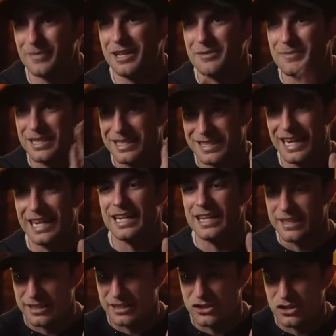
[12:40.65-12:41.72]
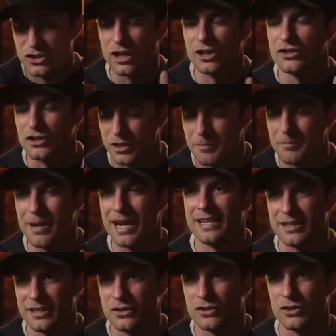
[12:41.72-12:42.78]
That's me saying it because it's such an amazing